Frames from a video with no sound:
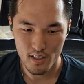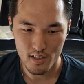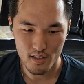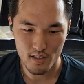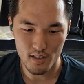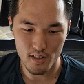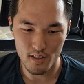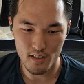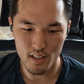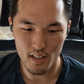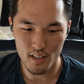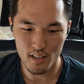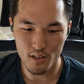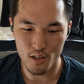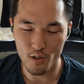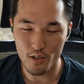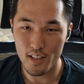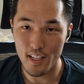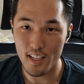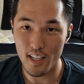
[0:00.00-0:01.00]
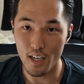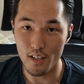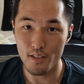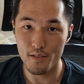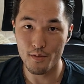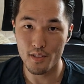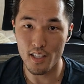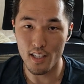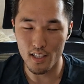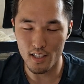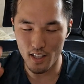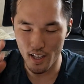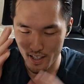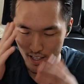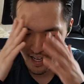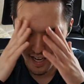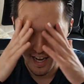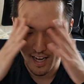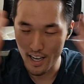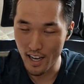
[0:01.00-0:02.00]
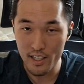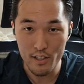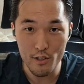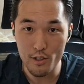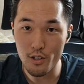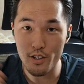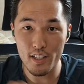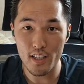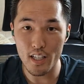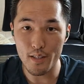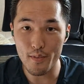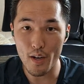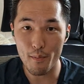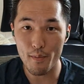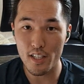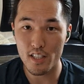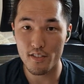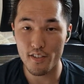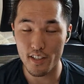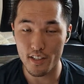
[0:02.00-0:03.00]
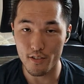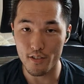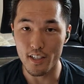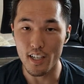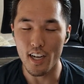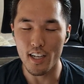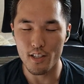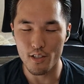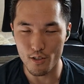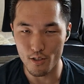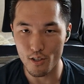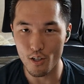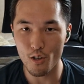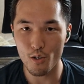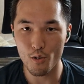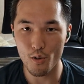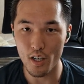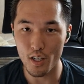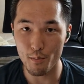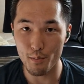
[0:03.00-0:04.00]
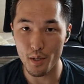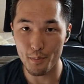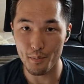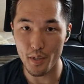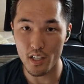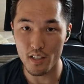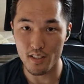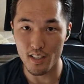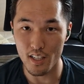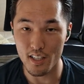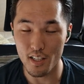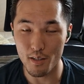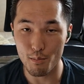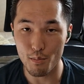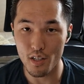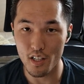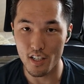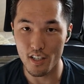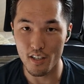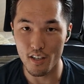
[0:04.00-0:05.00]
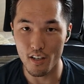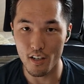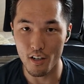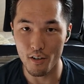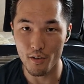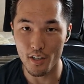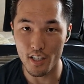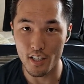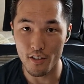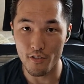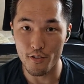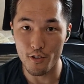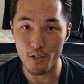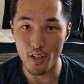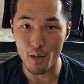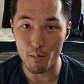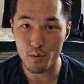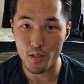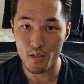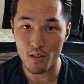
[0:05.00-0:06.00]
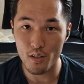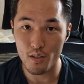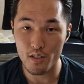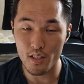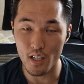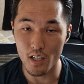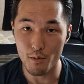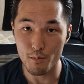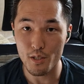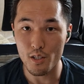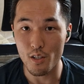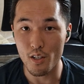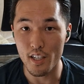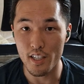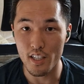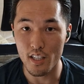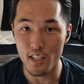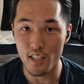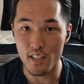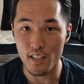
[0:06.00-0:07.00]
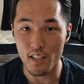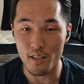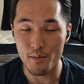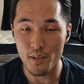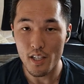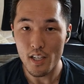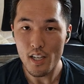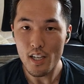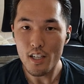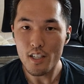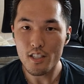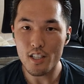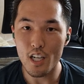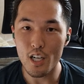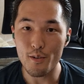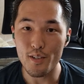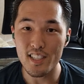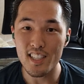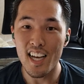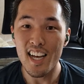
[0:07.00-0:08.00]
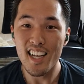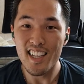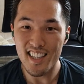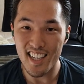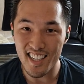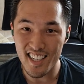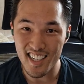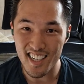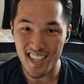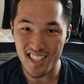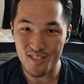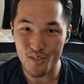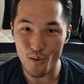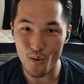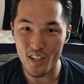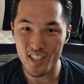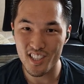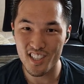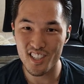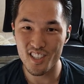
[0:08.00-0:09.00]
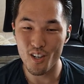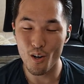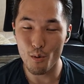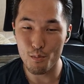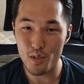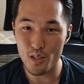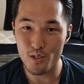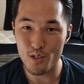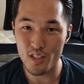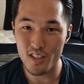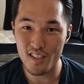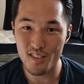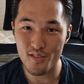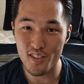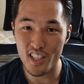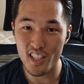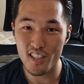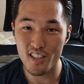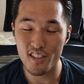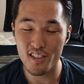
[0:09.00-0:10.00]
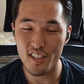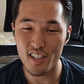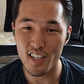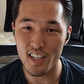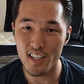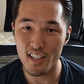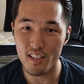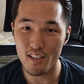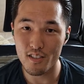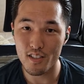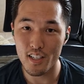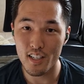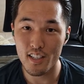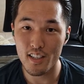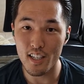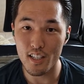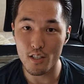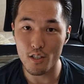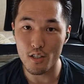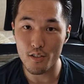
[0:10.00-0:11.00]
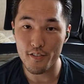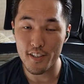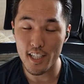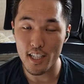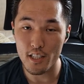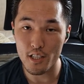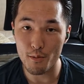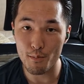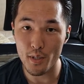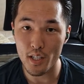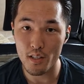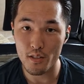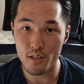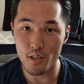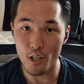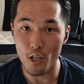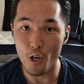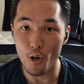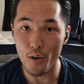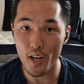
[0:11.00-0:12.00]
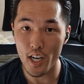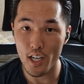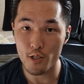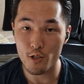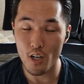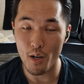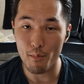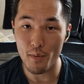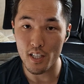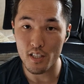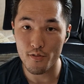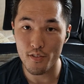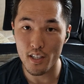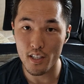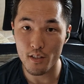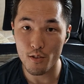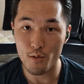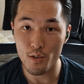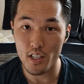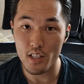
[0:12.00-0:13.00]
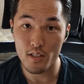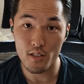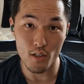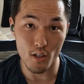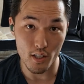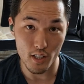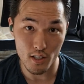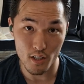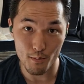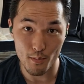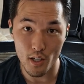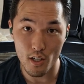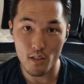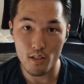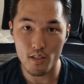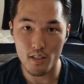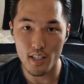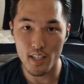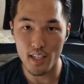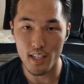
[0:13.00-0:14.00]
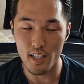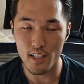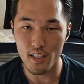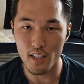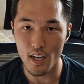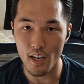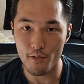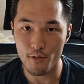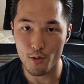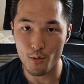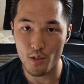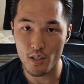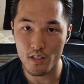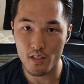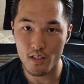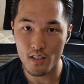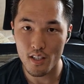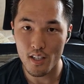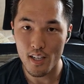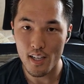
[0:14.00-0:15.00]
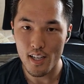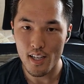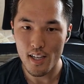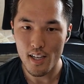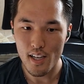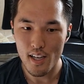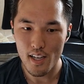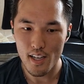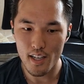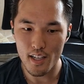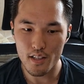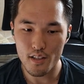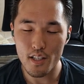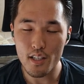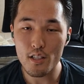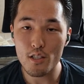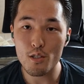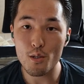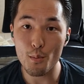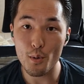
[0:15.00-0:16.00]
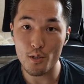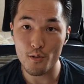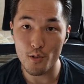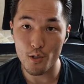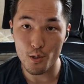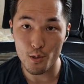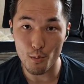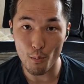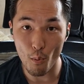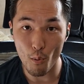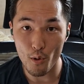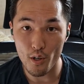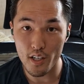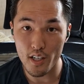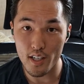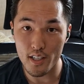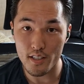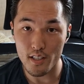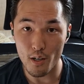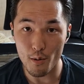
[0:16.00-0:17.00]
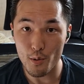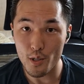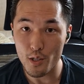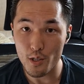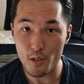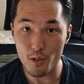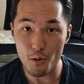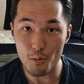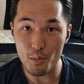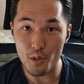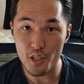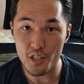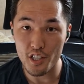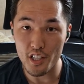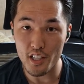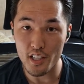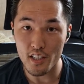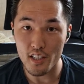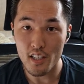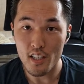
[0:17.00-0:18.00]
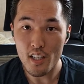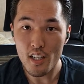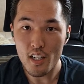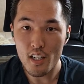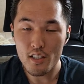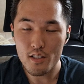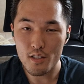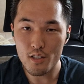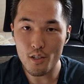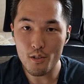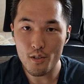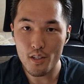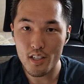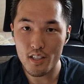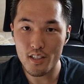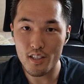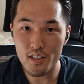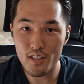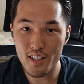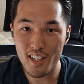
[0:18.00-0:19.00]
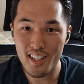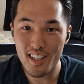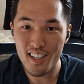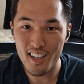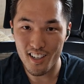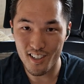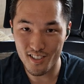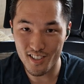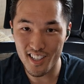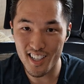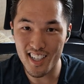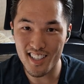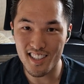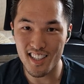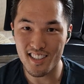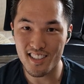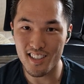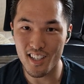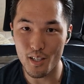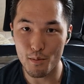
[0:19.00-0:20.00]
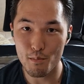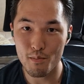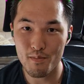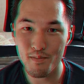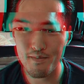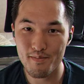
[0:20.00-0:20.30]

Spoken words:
So don't think I'm saying like, hey, I don't know anything about Mass Effect 3. I do know quite a bit because I did play already a few episodes and I'm still editing them. So anyways, thank you guys for watching. Hope you enjoyed this video, and also hit that notification bell so you know when I drop Mass Effect 3 starting tomorrow and afterwards. And thank you so much for your support, guys. I really do appreciate it. So until then, I'll see you guys next time.